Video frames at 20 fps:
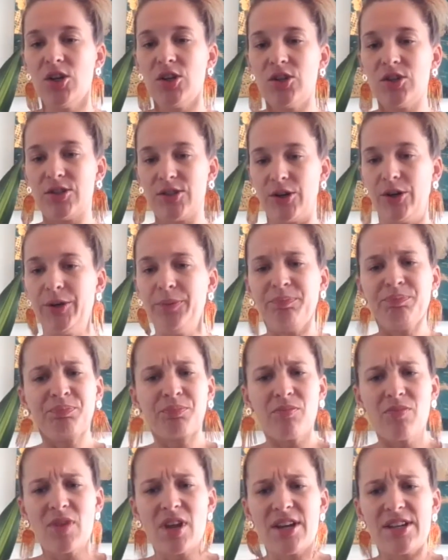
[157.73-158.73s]
So
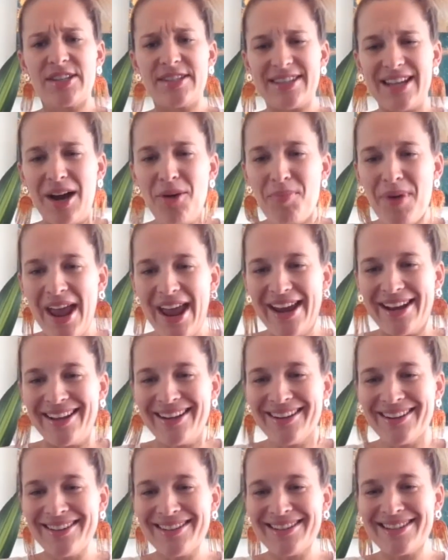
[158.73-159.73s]

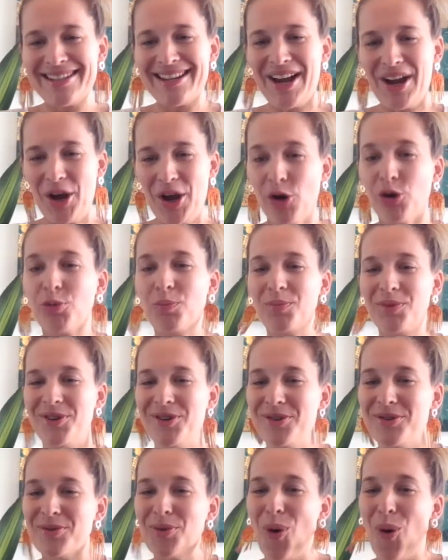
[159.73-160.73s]
subheadings help
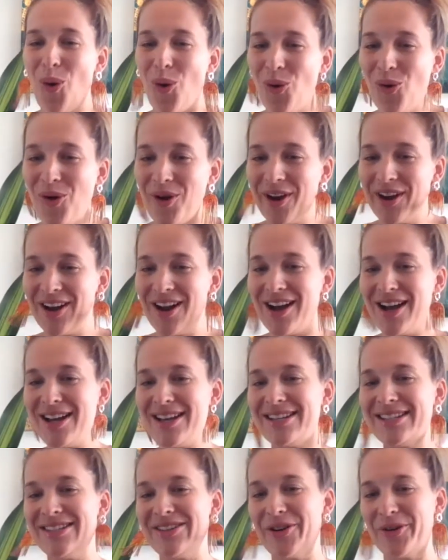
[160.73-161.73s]
you
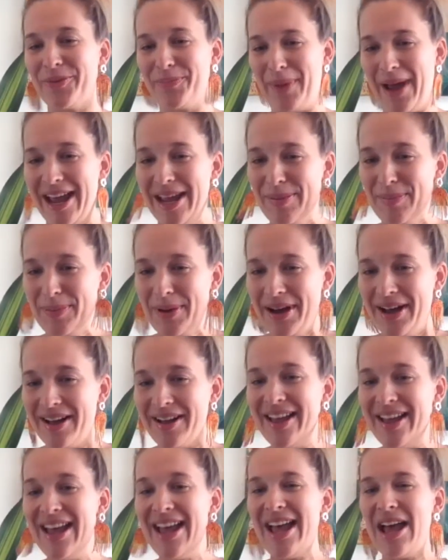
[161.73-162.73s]
organize your paper
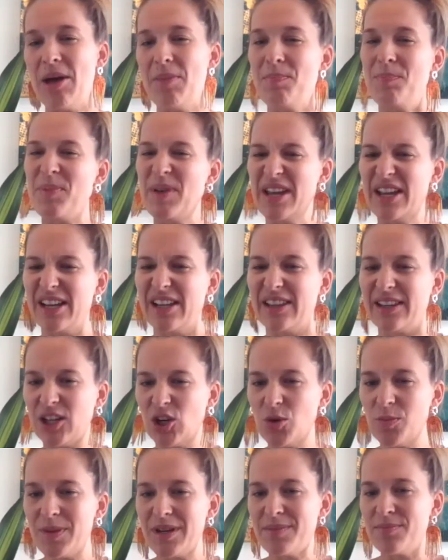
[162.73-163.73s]
and be a
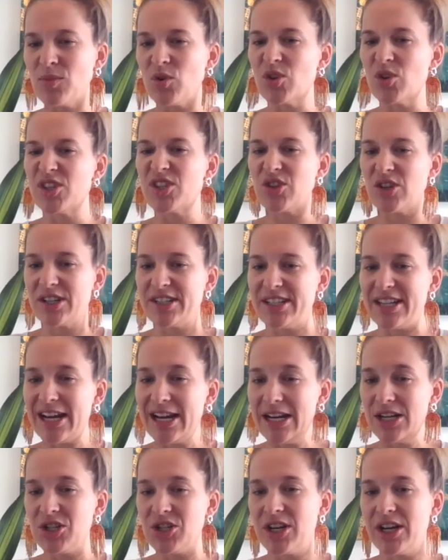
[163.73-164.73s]
little bit more
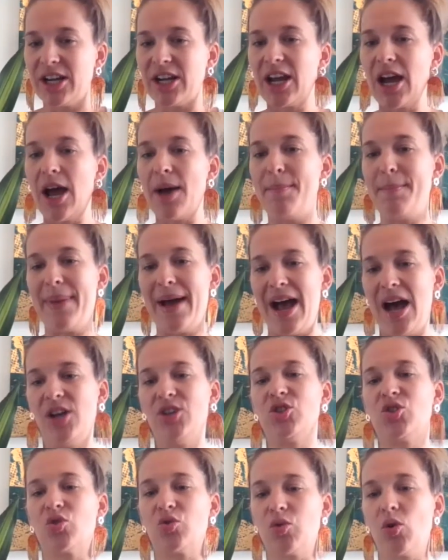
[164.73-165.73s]
strategic
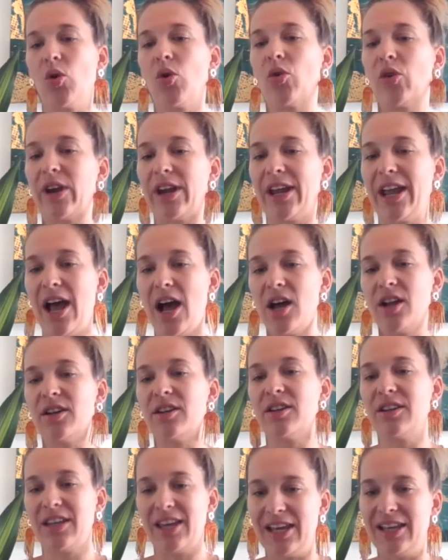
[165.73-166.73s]
about drawing out
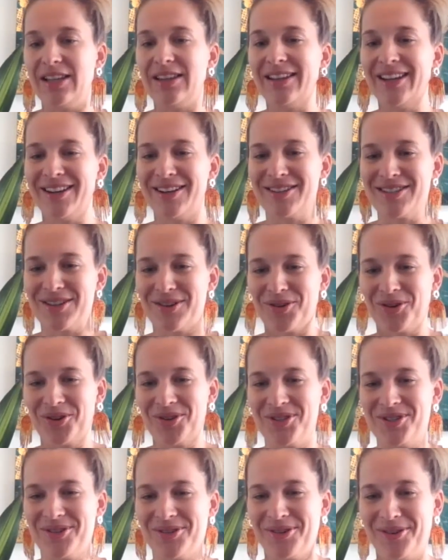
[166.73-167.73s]
key links
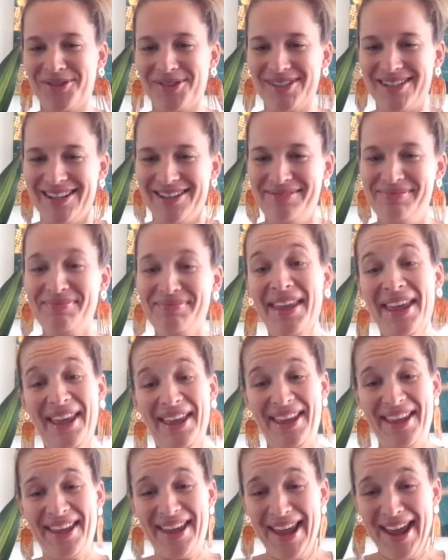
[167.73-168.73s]
across your content.
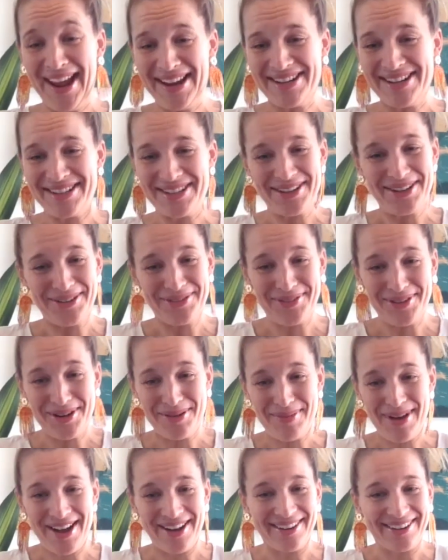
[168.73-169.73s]
And for your
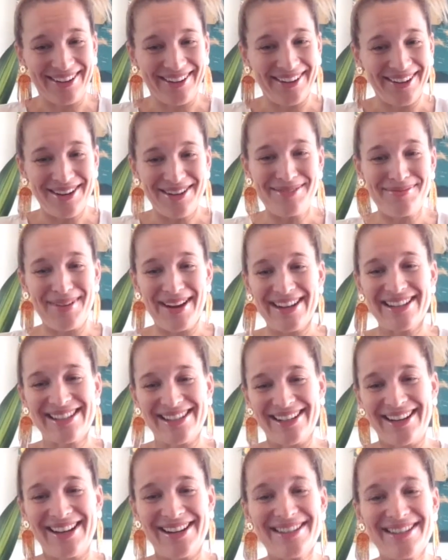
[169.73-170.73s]
marker, it makes
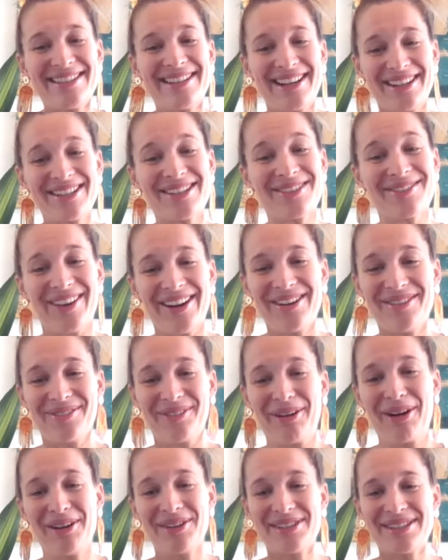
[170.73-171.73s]
it easier to read
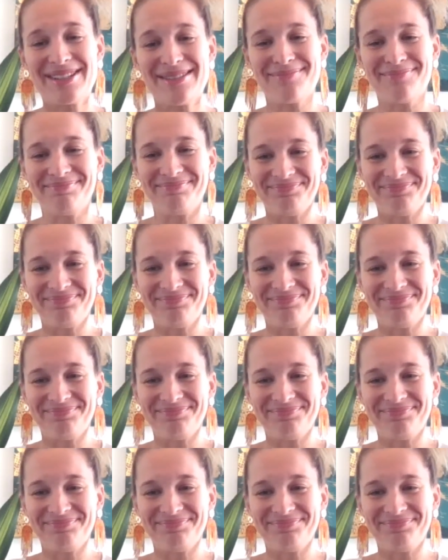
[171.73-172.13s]
for us.